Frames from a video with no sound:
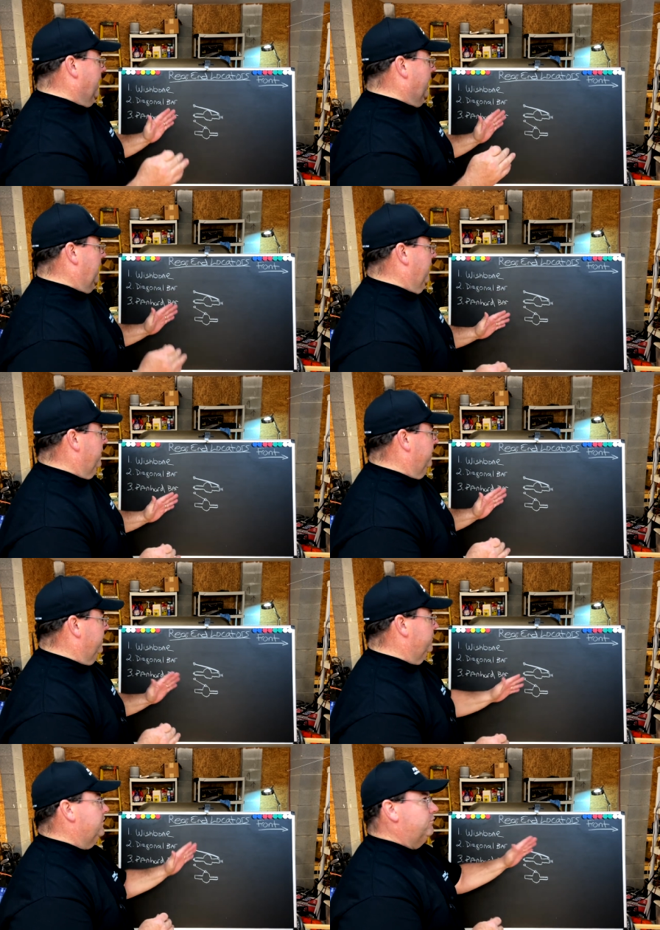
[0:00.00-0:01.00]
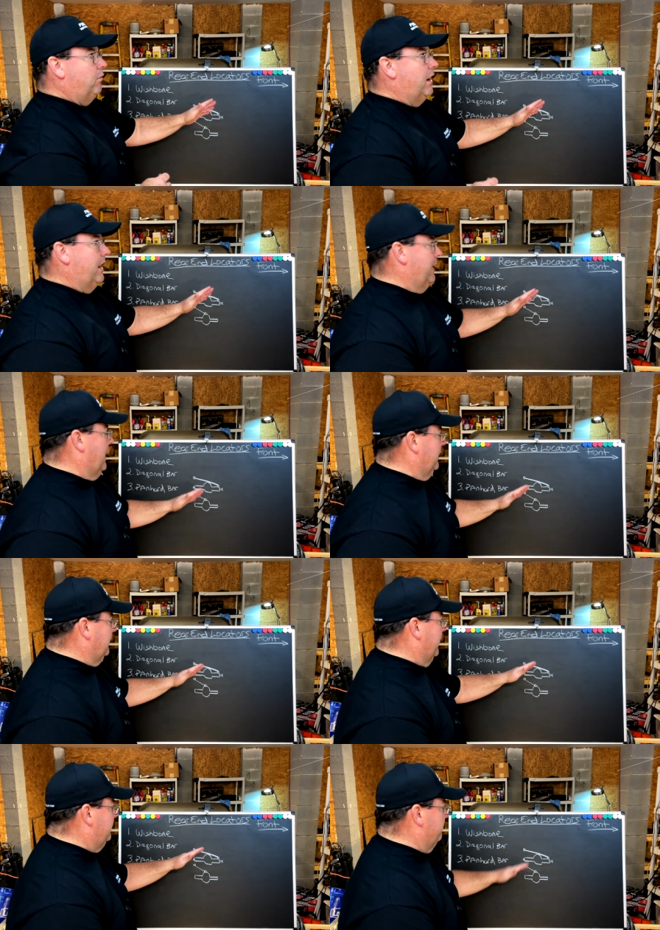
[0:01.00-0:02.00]
And this is why I
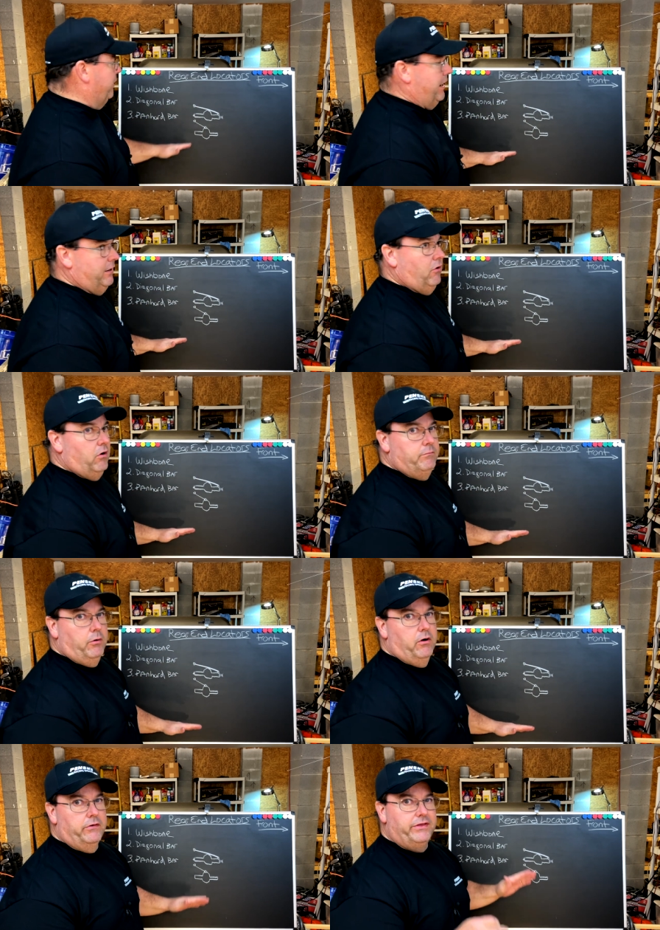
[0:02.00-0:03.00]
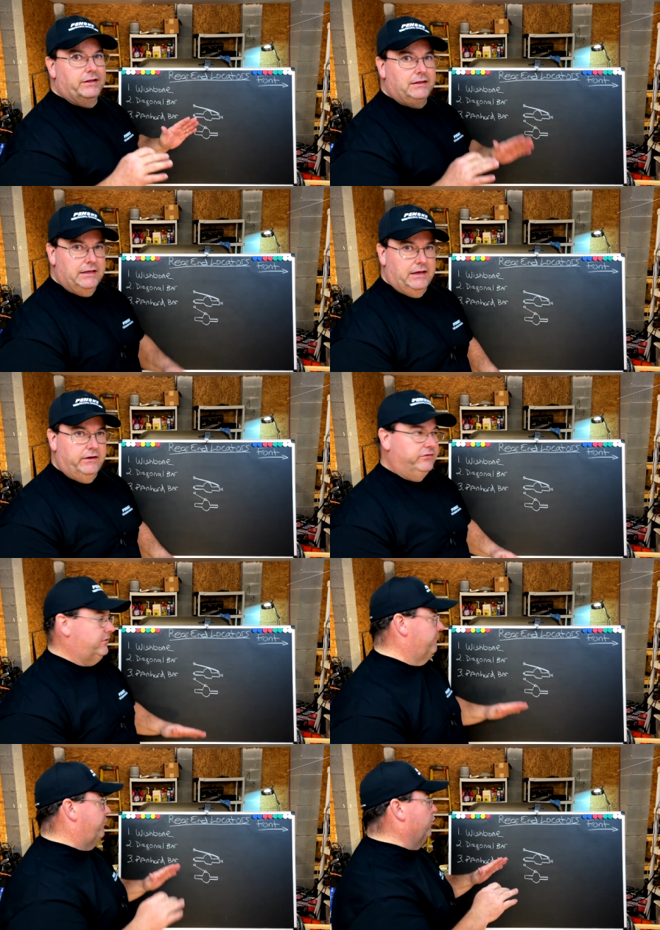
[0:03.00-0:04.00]
like the Panhard bar the
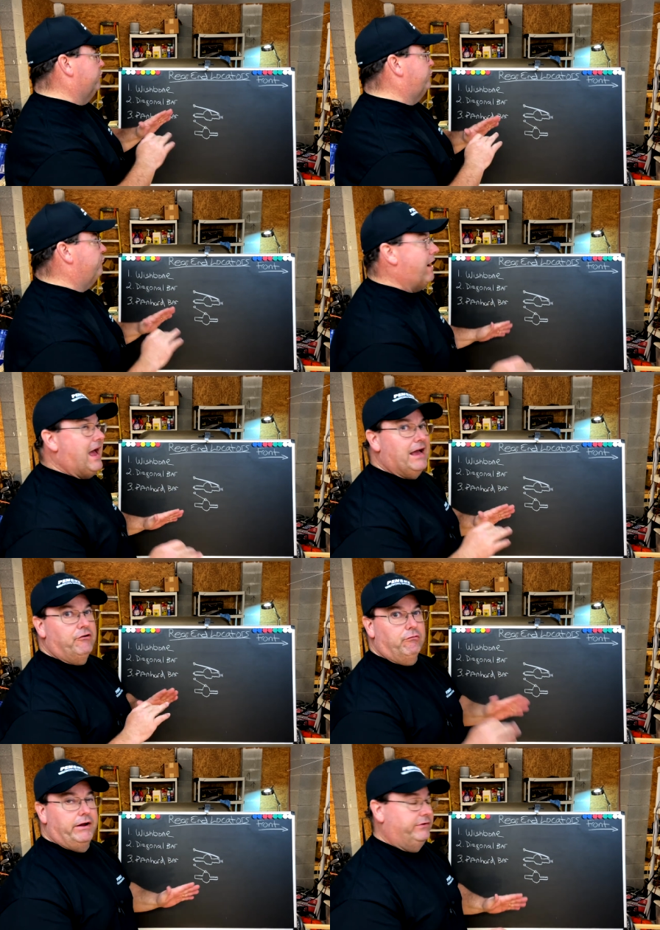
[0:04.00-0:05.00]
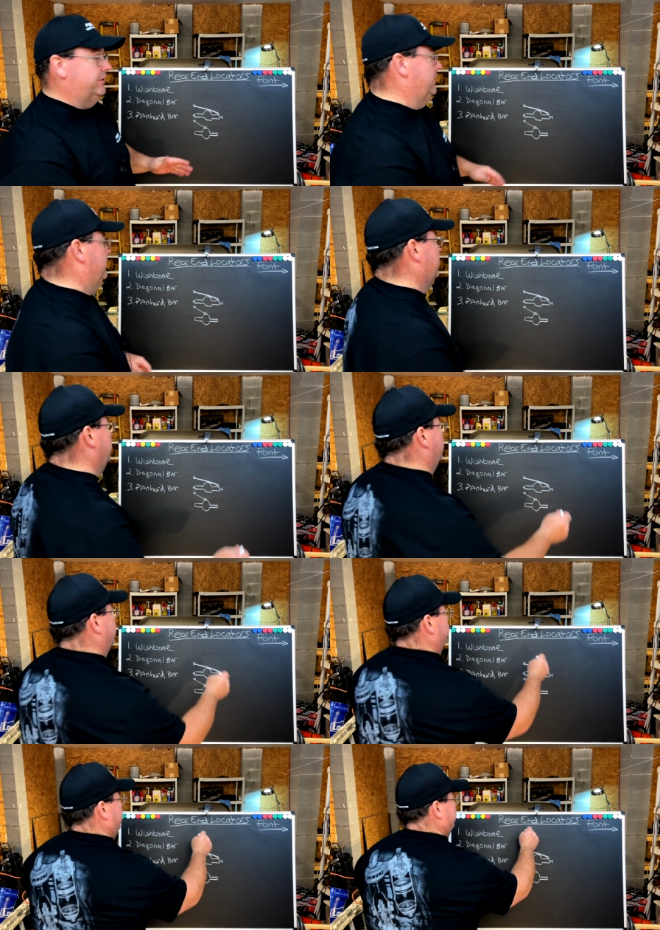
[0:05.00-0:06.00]
least for drag racing.
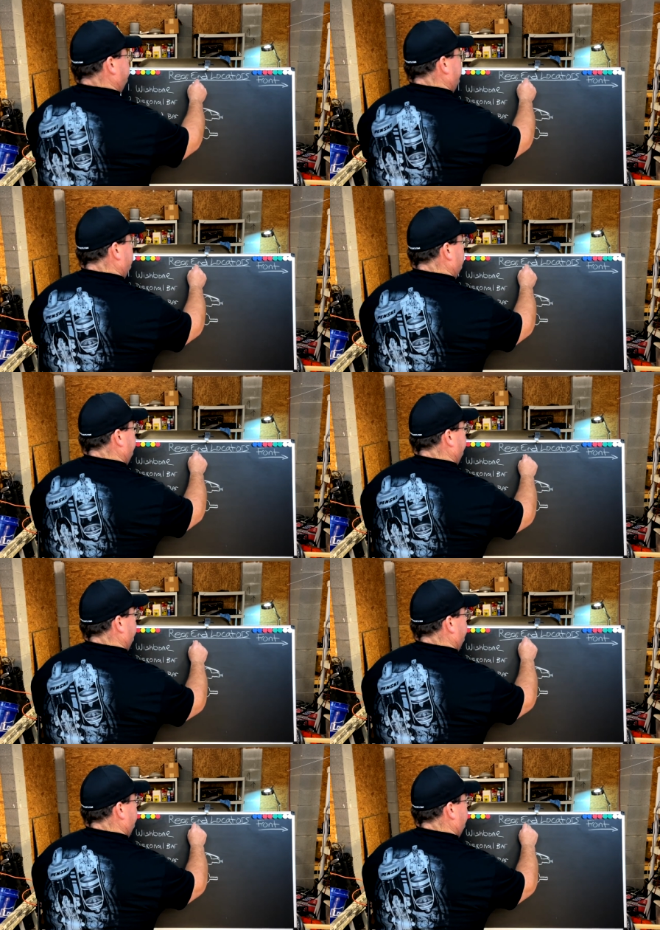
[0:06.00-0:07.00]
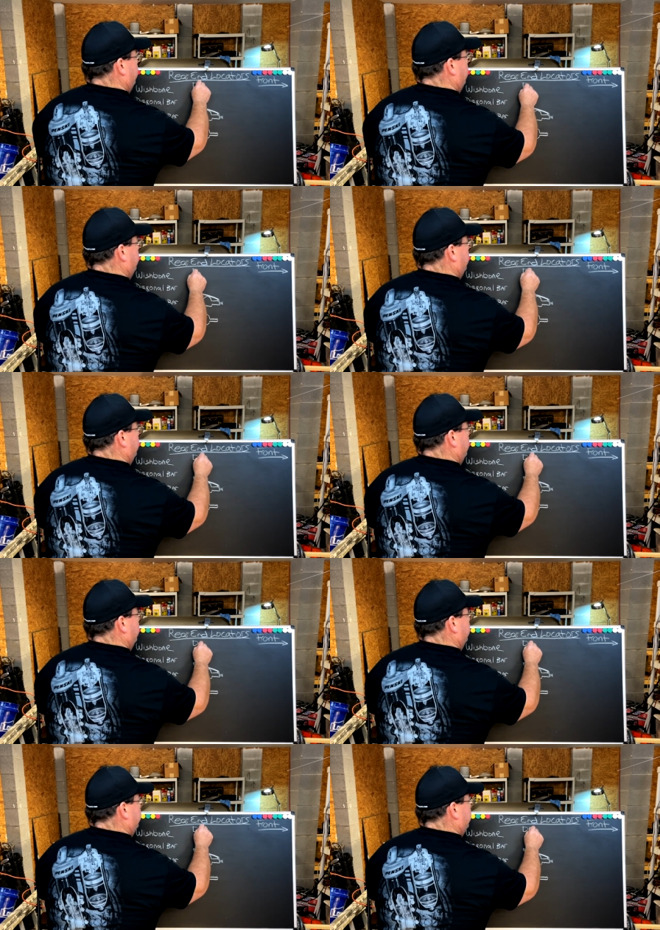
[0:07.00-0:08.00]
So let's be clear.
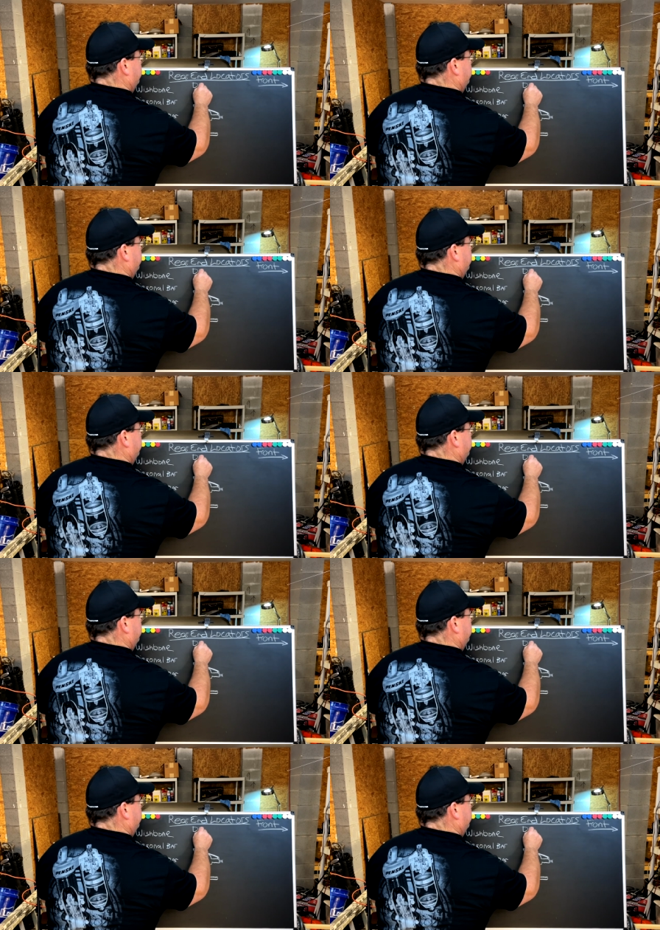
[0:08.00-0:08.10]
This is